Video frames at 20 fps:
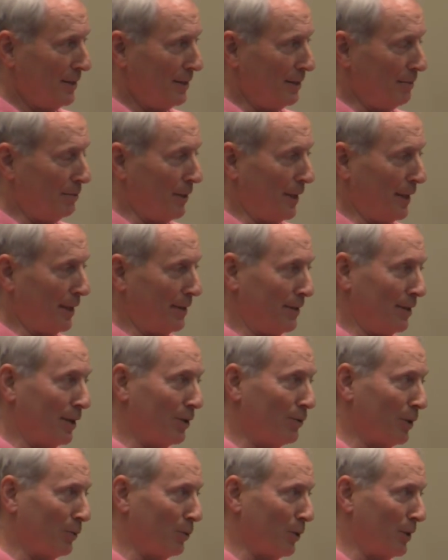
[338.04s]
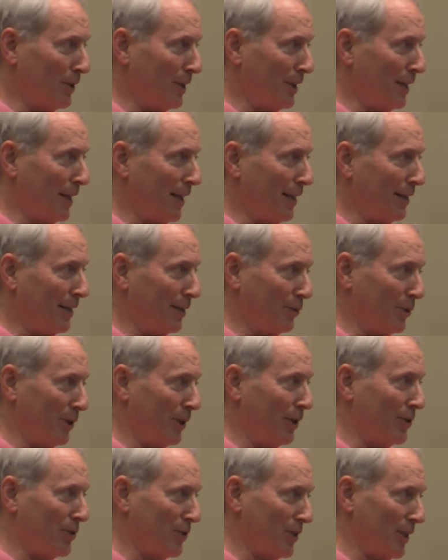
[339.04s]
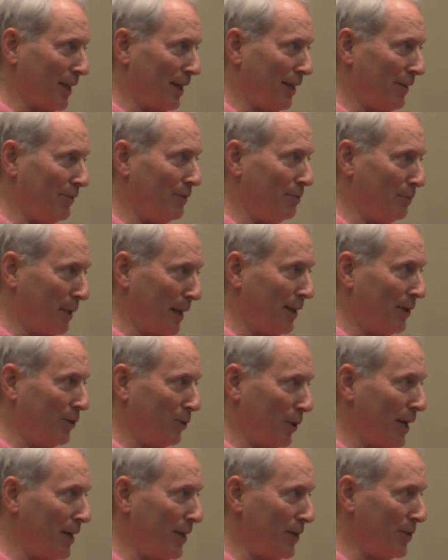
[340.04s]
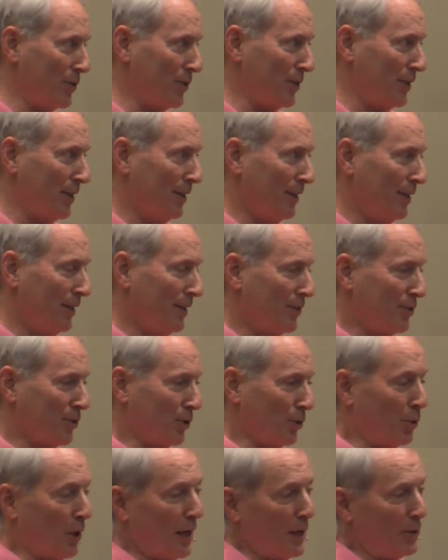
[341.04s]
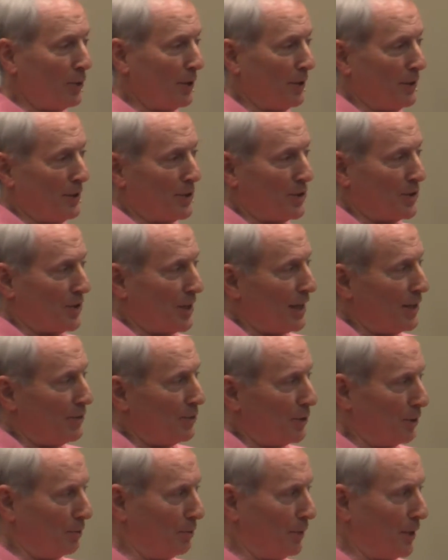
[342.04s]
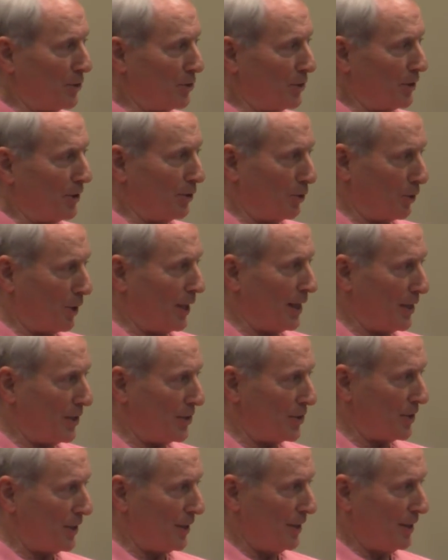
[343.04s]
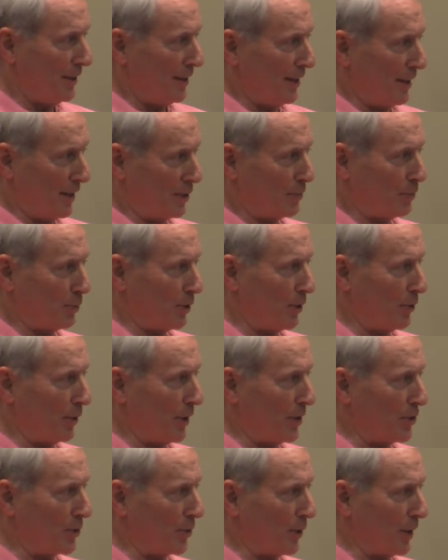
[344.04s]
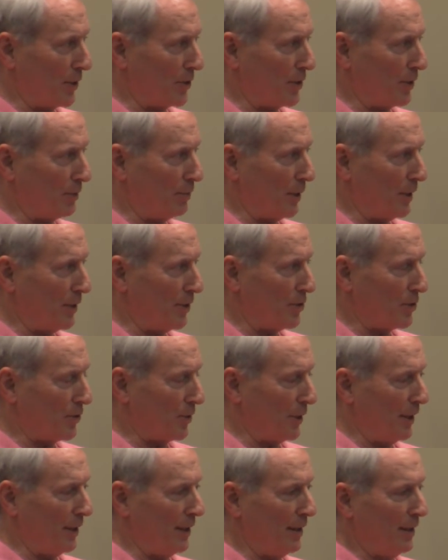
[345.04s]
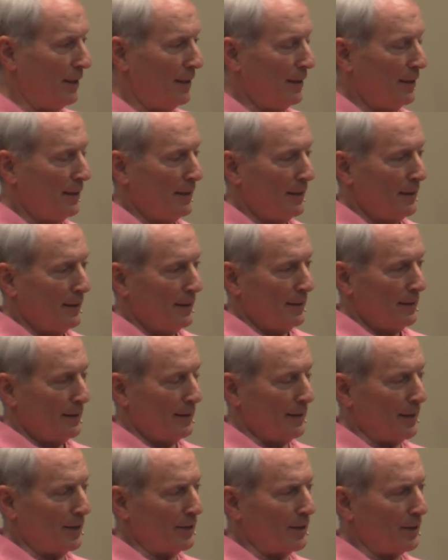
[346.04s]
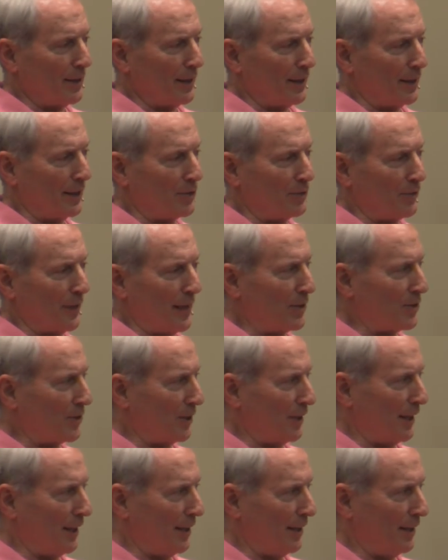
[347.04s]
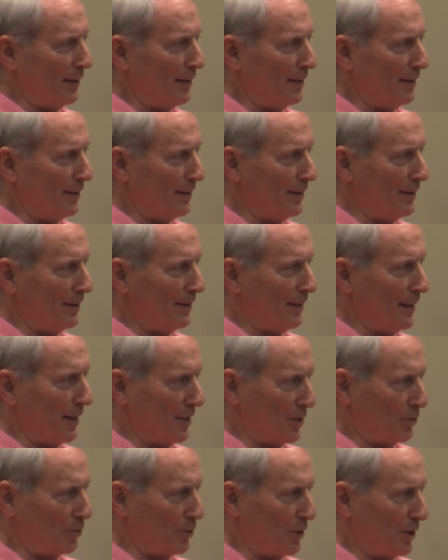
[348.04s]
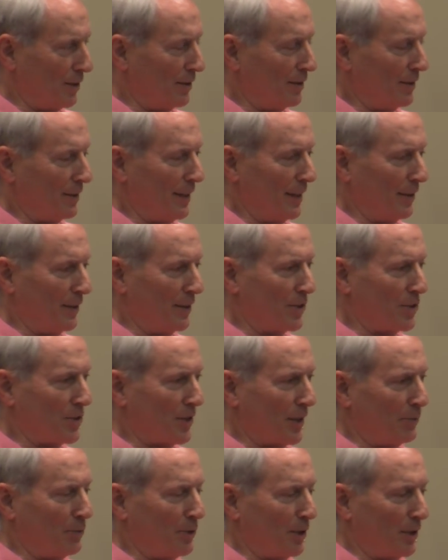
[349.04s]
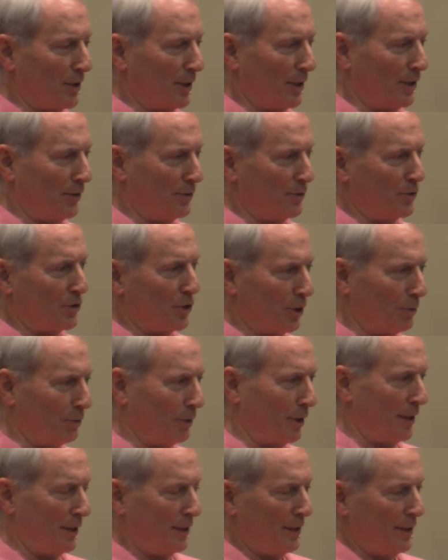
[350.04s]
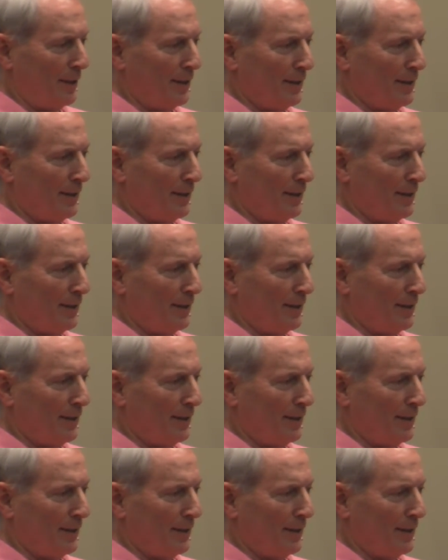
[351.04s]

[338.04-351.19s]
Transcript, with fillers: but no one would deny that we are saved by grace. Amen. So, why wouldn't the Savior mention grace in his pre resurrection ministry? The other thing that's fascinating as we're in this subject of show me